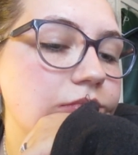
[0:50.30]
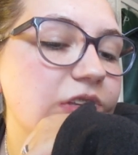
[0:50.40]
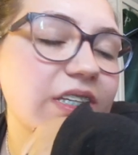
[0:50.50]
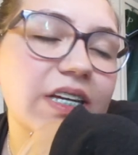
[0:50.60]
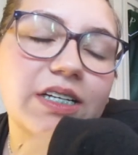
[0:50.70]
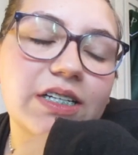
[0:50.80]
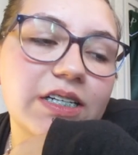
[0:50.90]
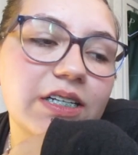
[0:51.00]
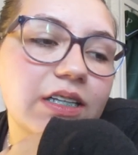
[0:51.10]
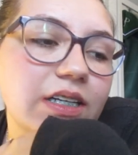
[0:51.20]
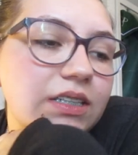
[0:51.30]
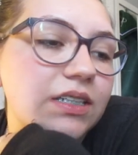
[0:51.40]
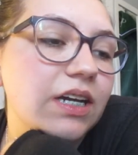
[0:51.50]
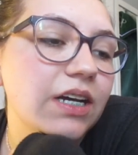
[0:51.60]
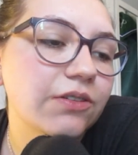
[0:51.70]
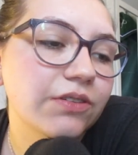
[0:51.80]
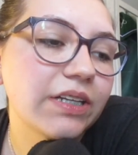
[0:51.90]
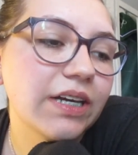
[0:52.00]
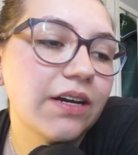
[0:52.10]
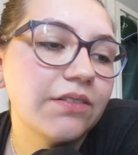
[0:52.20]
That's kind of it. Like I said, I don't
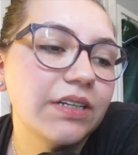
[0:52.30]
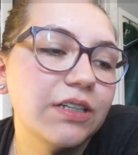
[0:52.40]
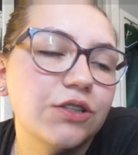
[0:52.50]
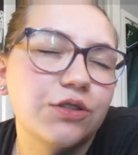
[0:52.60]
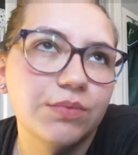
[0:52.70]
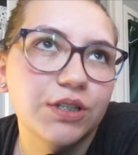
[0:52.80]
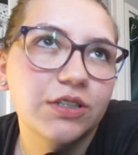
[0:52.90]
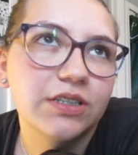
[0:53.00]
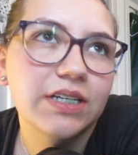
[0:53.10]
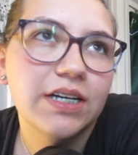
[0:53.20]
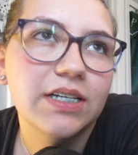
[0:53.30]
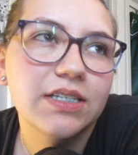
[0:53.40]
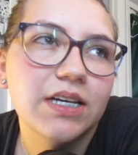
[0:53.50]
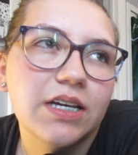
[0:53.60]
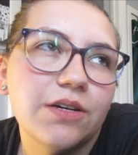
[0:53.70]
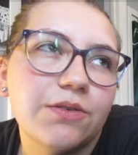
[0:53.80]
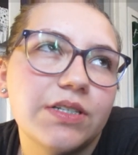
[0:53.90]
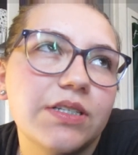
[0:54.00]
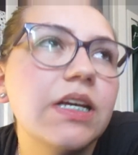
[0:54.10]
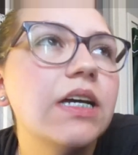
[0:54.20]
really have like too much to say because like it
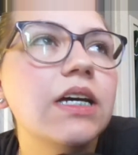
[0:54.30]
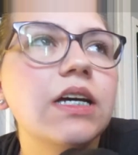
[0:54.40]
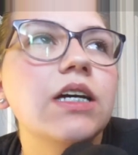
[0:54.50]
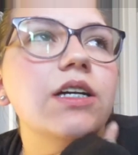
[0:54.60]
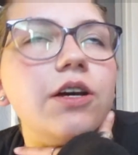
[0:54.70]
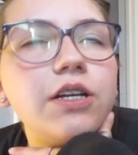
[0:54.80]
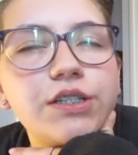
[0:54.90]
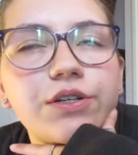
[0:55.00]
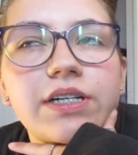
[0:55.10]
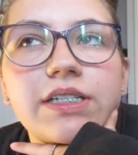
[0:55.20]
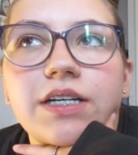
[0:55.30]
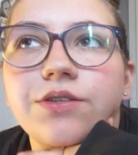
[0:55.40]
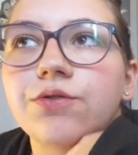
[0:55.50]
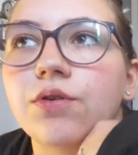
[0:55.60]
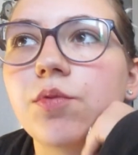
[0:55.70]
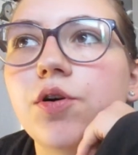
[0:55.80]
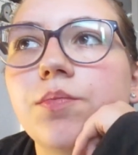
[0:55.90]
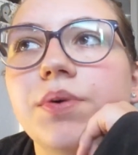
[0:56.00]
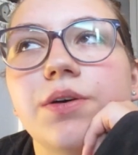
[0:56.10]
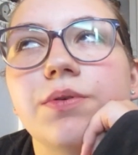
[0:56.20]
was not as crazy as normal,
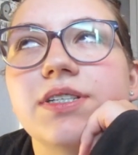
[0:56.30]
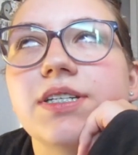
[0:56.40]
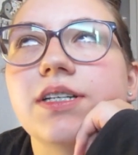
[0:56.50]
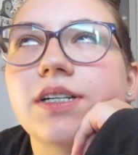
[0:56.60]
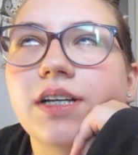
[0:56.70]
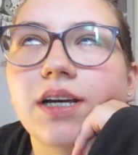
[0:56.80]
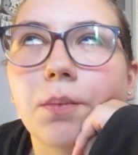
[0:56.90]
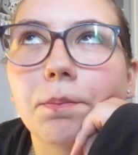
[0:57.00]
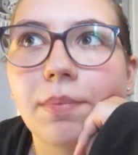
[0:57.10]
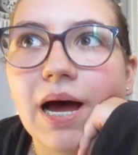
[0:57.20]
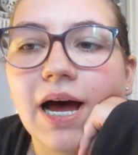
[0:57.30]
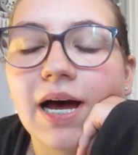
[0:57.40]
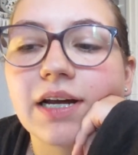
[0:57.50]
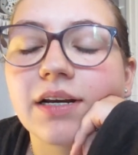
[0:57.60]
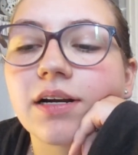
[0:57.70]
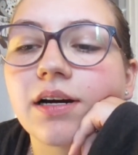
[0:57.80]
but it wasn't like bad.